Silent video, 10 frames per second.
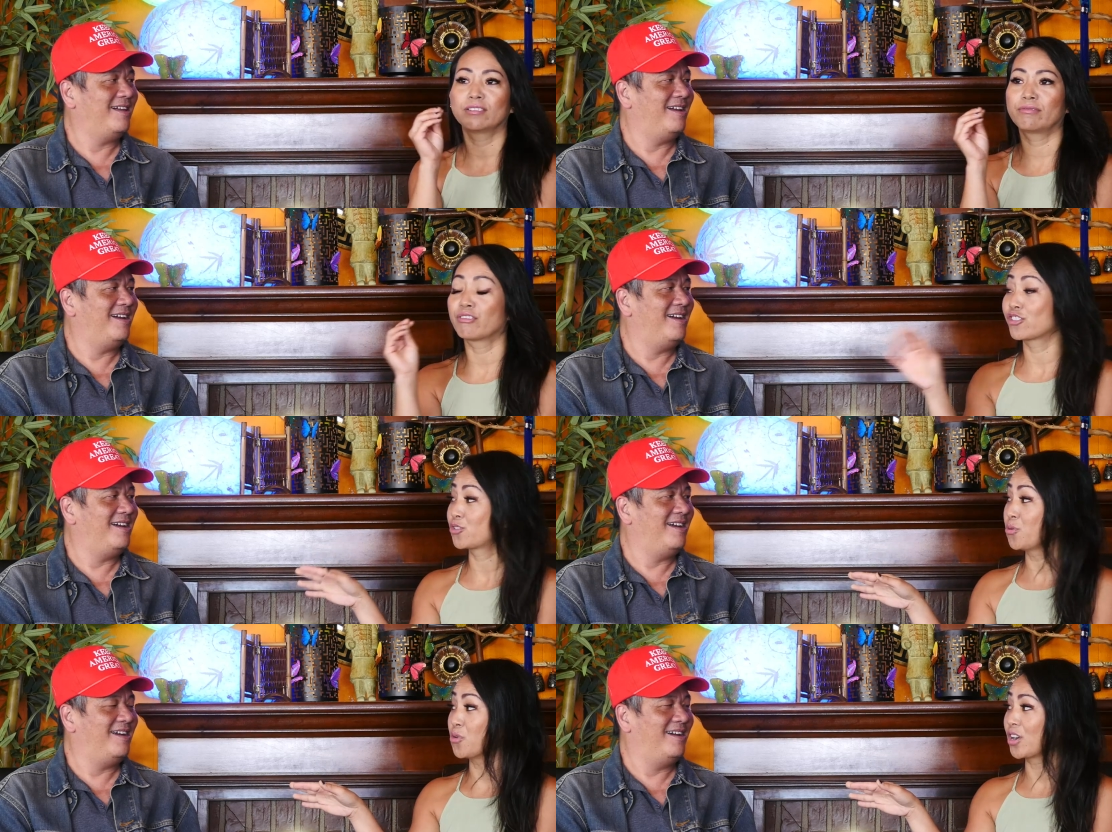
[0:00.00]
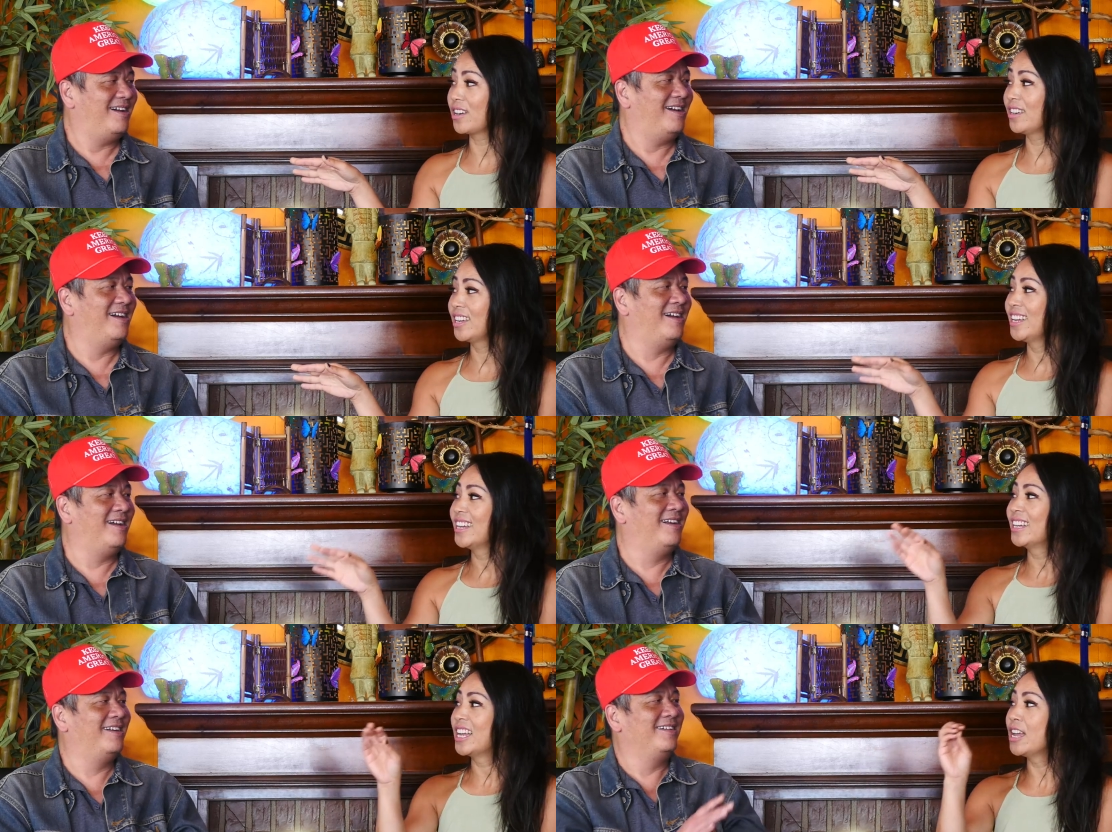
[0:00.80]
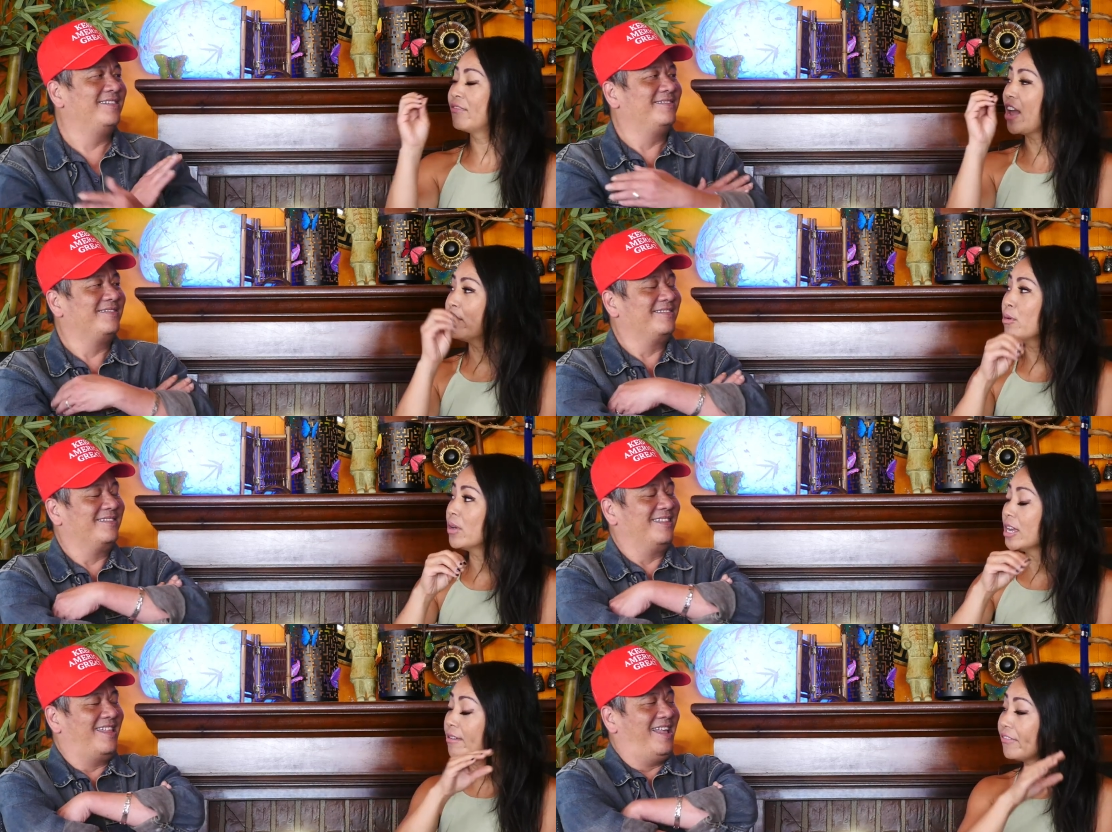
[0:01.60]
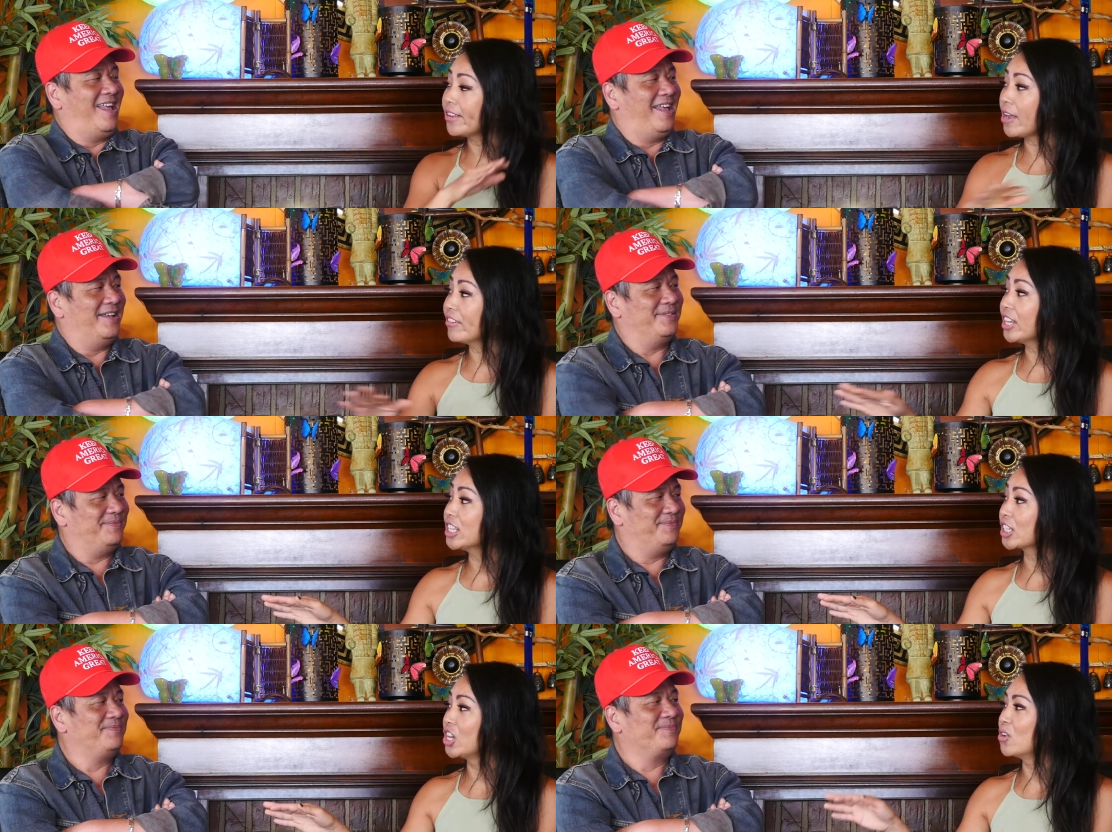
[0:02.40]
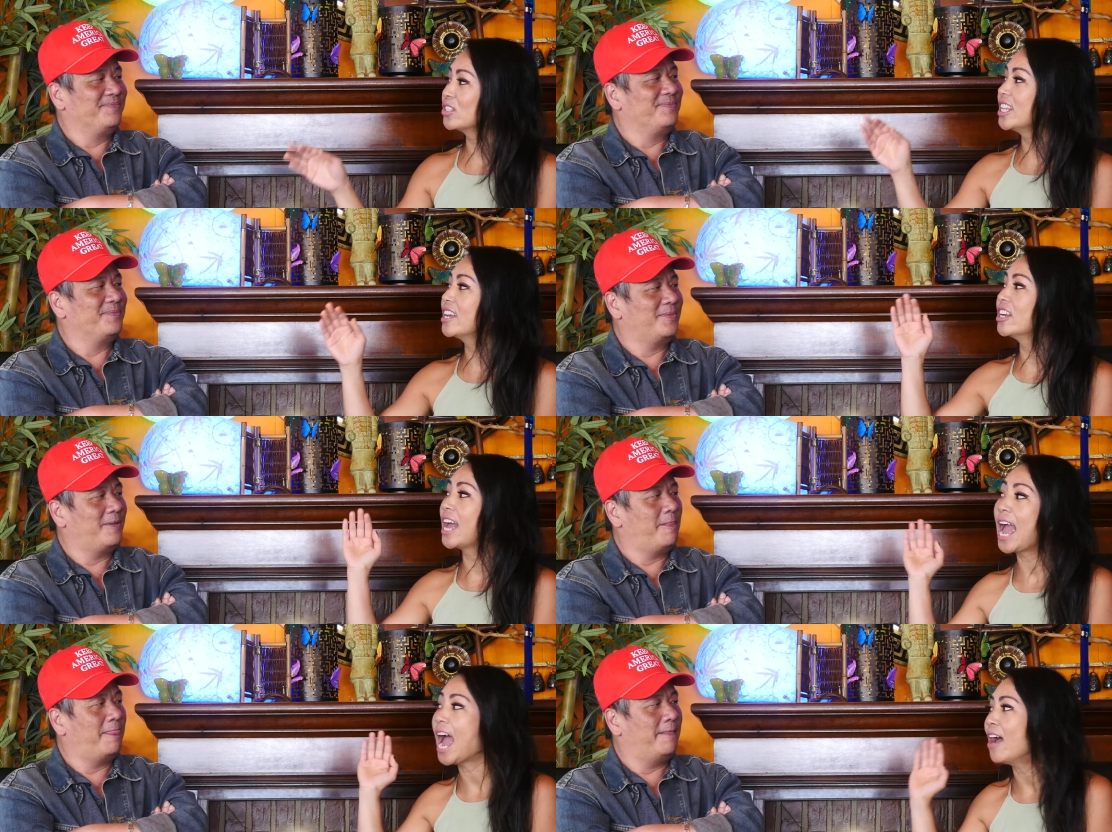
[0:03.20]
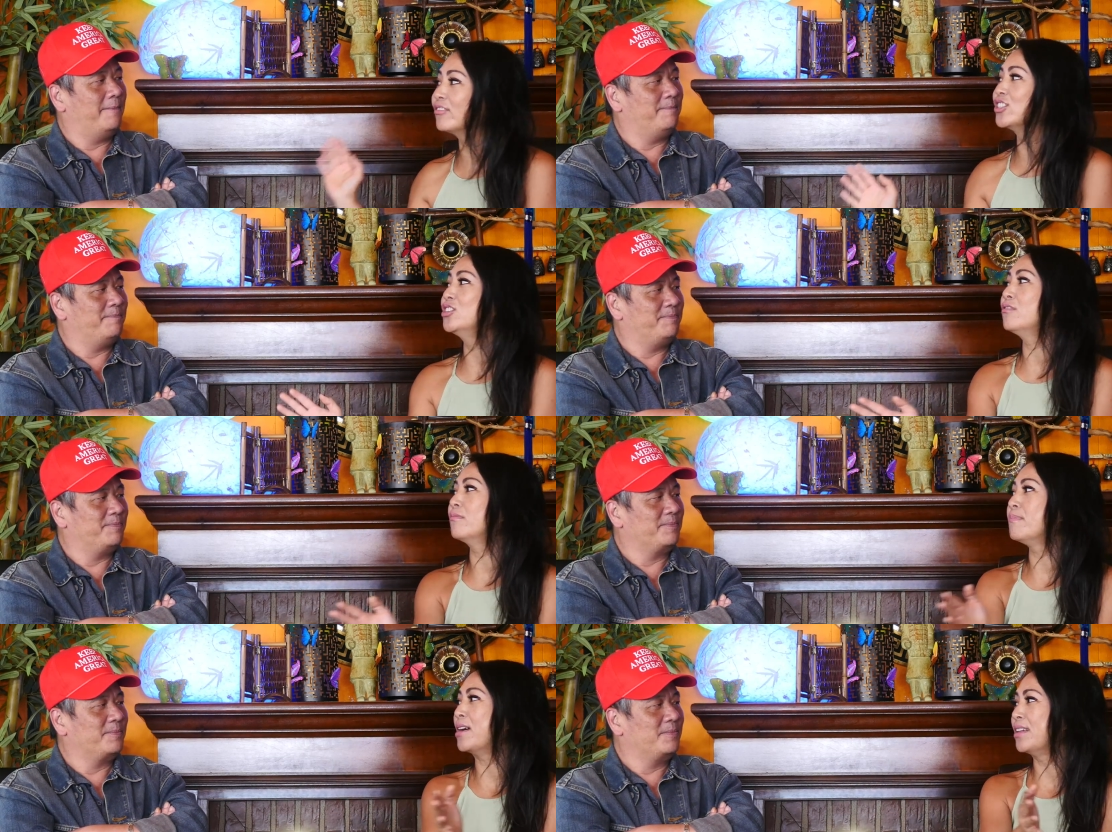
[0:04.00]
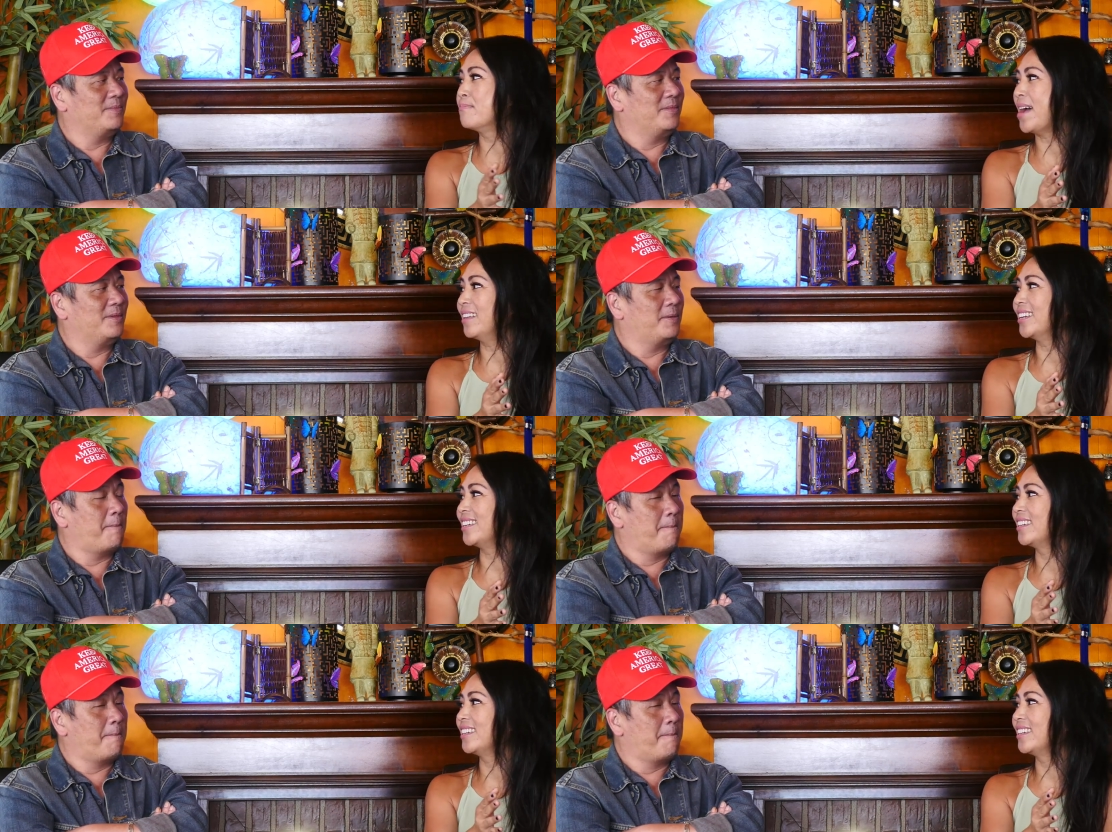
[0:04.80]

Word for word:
Speaker 1: for sure. Mm-hmm. If everyone, if it, everything's closed, they're gonna have to do mail-in ballot.